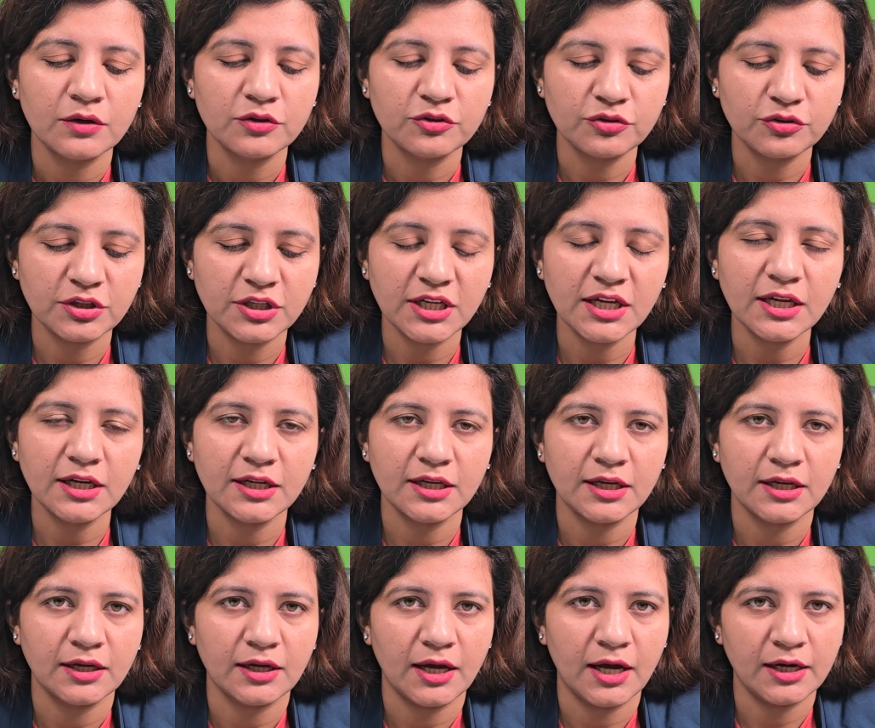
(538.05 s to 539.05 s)
So
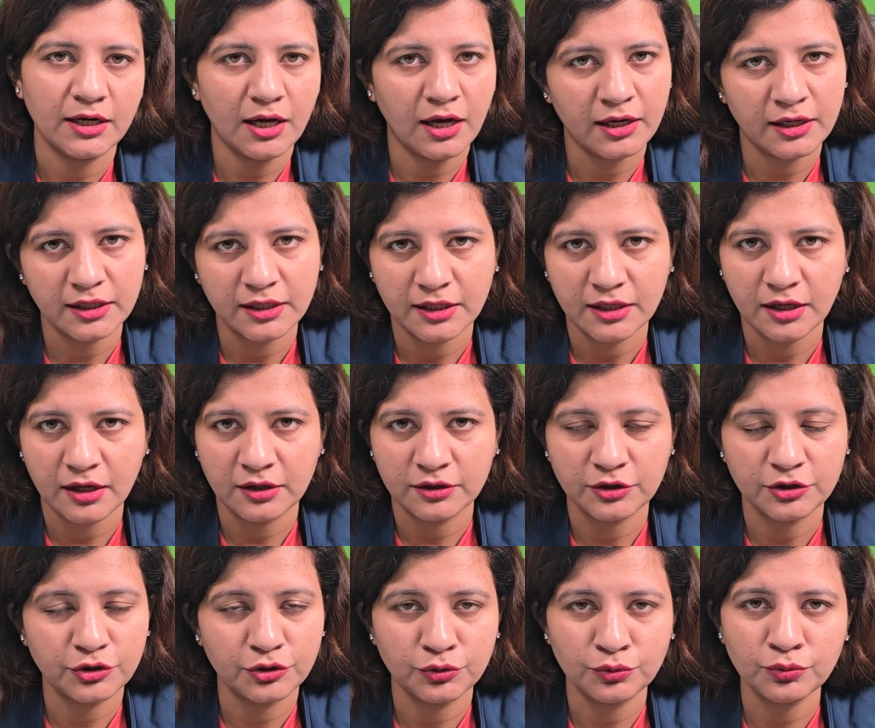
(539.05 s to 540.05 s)
DNA and RNA are
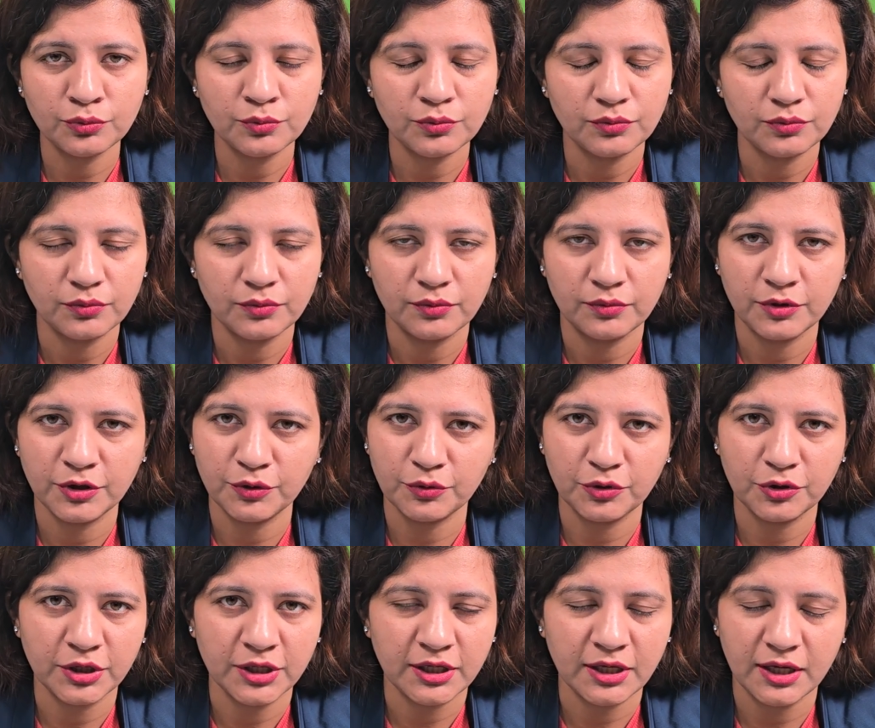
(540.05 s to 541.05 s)
the two
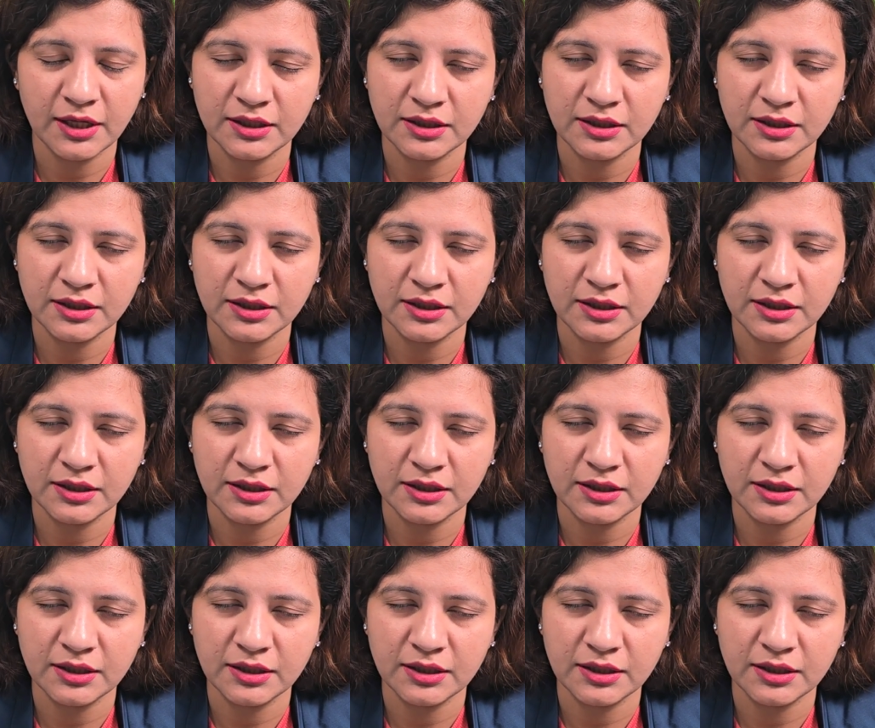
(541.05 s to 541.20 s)
nucleic